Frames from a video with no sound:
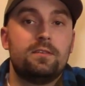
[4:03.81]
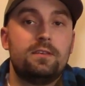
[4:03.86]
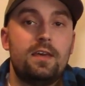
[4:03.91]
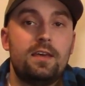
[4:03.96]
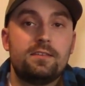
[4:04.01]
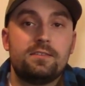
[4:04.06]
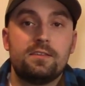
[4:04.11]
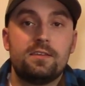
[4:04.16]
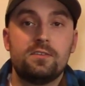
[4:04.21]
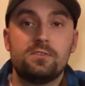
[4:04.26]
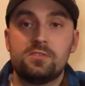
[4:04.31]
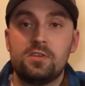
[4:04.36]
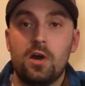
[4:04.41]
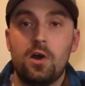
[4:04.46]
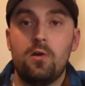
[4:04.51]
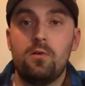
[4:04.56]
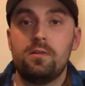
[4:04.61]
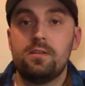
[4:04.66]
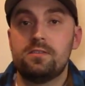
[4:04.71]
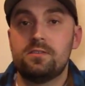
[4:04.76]
yes, it can
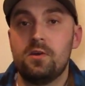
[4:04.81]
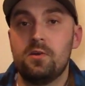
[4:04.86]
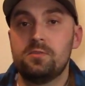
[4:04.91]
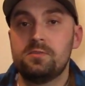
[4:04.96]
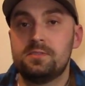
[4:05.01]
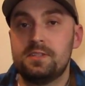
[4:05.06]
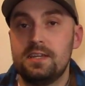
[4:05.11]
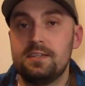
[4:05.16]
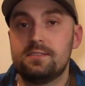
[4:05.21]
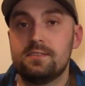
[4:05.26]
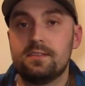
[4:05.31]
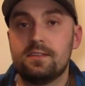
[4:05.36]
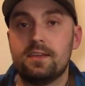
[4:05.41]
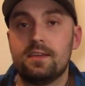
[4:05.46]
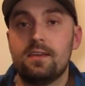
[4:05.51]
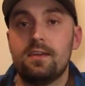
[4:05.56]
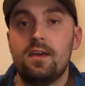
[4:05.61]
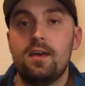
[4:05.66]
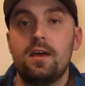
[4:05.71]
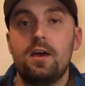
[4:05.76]
tow, and it tows
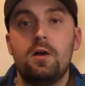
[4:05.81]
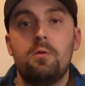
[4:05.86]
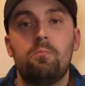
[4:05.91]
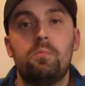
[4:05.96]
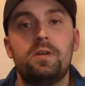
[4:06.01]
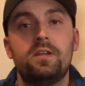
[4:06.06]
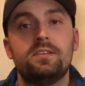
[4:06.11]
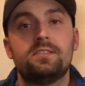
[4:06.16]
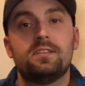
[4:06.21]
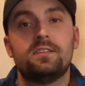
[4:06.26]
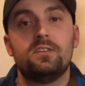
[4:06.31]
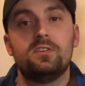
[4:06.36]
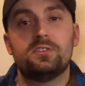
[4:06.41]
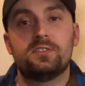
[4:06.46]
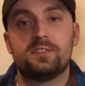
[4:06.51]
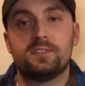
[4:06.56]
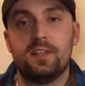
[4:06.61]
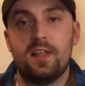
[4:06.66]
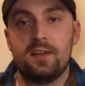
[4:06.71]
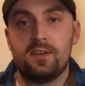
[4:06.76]
decently, but it is a little
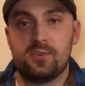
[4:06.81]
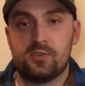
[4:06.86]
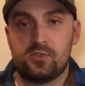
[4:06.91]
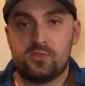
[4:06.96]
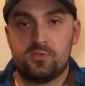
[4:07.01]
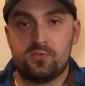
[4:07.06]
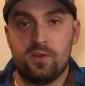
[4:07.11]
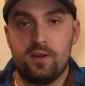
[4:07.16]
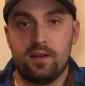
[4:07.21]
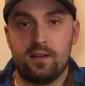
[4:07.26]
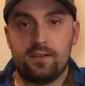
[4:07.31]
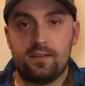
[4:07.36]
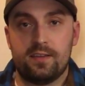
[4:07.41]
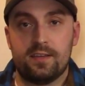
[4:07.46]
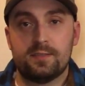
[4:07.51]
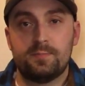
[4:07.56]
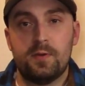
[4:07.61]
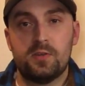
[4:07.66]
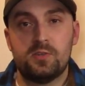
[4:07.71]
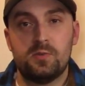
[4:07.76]
sluggish truck,
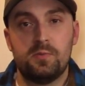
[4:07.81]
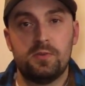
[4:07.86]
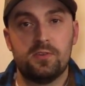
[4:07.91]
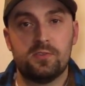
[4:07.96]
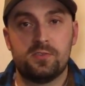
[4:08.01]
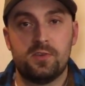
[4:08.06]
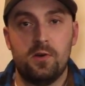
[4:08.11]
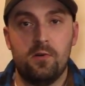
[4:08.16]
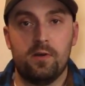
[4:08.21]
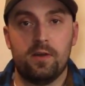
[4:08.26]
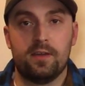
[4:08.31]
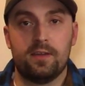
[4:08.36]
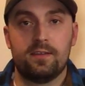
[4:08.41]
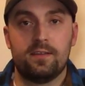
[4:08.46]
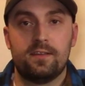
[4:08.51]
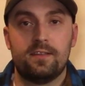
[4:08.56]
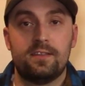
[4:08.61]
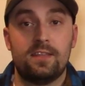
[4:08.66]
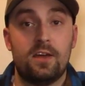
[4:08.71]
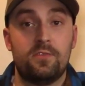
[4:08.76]
especially when you're towing.
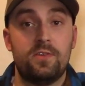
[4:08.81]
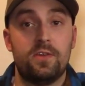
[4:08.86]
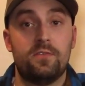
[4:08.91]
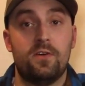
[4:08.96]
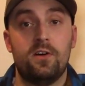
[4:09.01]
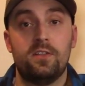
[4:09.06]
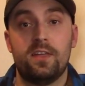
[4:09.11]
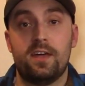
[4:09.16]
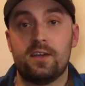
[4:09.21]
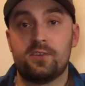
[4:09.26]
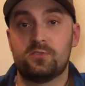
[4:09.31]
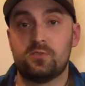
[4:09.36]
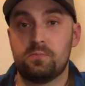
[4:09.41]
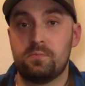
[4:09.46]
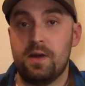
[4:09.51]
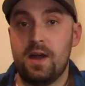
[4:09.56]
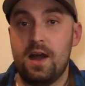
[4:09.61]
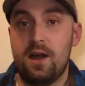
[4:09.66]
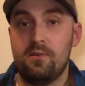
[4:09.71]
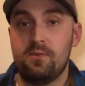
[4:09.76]
Now, if you have all that extra
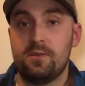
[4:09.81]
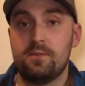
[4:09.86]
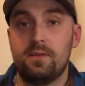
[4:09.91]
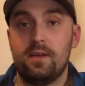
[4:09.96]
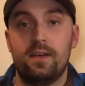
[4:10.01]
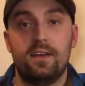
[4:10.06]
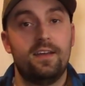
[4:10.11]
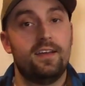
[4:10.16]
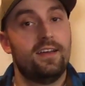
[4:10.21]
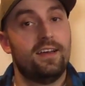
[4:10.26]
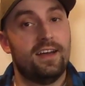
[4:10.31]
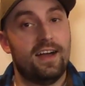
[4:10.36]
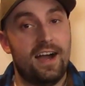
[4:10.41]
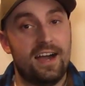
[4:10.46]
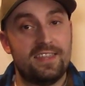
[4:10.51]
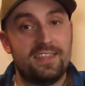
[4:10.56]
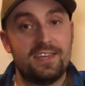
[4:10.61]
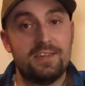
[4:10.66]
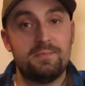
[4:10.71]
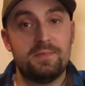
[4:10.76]
power,
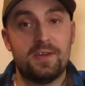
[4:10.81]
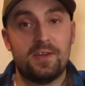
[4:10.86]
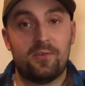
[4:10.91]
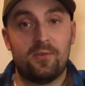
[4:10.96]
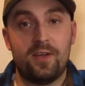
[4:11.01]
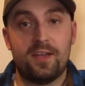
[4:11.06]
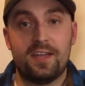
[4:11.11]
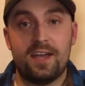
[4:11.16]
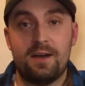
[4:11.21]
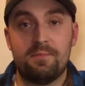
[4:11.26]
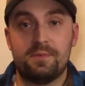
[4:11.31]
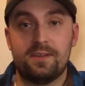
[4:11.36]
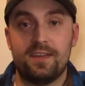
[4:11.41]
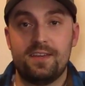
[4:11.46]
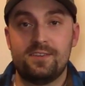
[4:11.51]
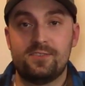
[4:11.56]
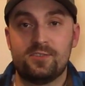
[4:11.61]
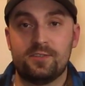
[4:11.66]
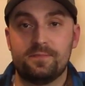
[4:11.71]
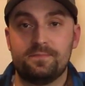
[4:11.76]
I think it'd be a great
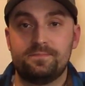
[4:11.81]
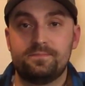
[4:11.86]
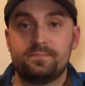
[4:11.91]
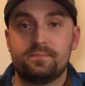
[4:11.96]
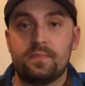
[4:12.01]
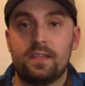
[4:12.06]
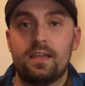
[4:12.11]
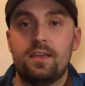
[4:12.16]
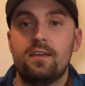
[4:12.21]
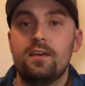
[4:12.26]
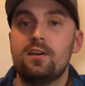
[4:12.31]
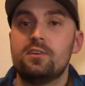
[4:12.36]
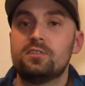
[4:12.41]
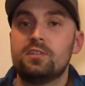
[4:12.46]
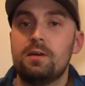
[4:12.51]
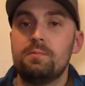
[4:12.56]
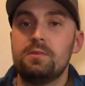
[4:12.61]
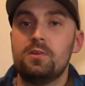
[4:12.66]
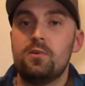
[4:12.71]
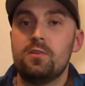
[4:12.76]
combination.
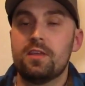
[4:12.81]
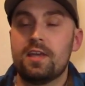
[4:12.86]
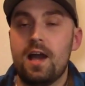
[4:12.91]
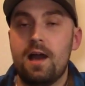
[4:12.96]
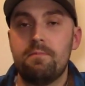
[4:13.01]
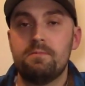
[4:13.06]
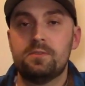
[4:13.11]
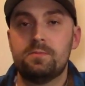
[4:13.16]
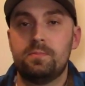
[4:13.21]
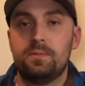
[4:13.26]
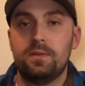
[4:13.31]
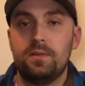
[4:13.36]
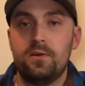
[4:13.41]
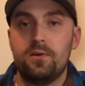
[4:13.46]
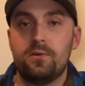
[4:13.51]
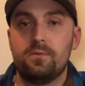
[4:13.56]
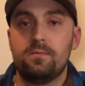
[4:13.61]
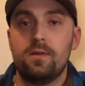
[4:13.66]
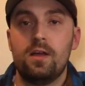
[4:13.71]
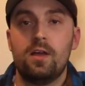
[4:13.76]
So let me know in the comments
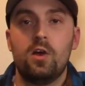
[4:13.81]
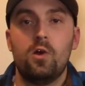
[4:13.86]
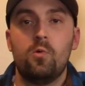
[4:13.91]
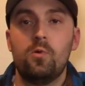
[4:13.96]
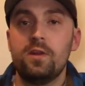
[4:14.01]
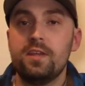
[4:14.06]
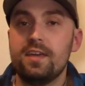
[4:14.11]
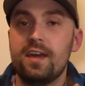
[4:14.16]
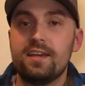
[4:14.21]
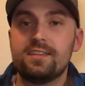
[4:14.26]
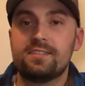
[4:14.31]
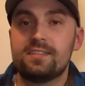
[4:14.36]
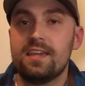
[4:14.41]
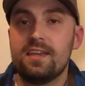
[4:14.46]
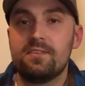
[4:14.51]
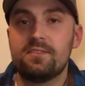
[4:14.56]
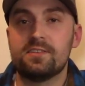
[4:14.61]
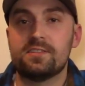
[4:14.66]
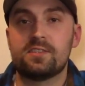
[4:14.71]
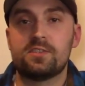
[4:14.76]
below. What do you guys
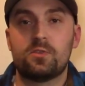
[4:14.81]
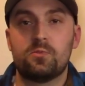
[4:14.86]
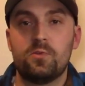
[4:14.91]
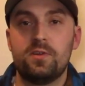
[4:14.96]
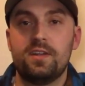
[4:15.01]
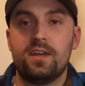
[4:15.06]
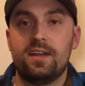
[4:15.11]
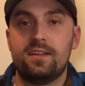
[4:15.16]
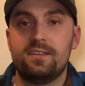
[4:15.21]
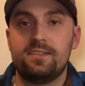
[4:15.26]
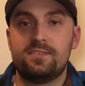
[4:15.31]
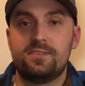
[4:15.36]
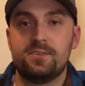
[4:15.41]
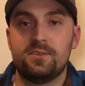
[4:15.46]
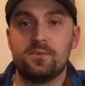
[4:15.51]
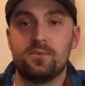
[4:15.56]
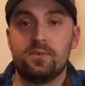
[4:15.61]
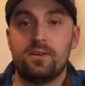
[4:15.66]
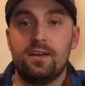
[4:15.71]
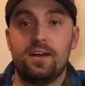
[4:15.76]
think of this
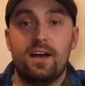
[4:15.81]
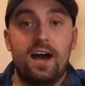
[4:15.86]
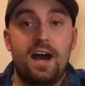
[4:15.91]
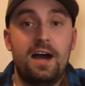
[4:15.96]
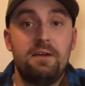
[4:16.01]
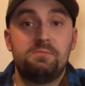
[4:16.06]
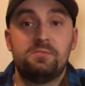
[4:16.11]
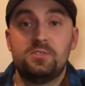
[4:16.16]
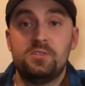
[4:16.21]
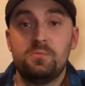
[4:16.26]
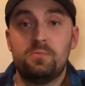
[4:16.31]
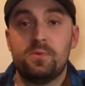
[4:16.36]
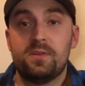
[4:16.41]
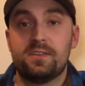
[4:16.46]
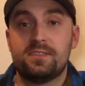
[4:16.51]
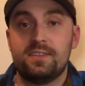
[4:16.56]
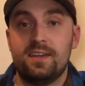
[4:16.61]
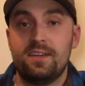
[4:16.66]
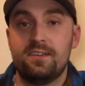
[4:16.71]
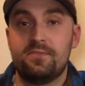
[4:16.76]
392? I'm super
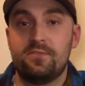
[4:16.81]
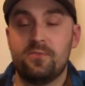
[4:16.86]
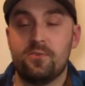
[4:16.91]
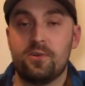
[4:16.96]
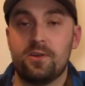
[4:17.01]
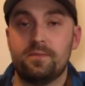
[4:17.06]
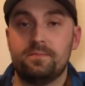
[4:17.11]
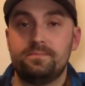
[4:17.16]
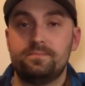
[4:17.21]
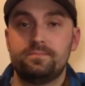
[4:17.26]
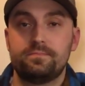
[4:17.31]
excited for it.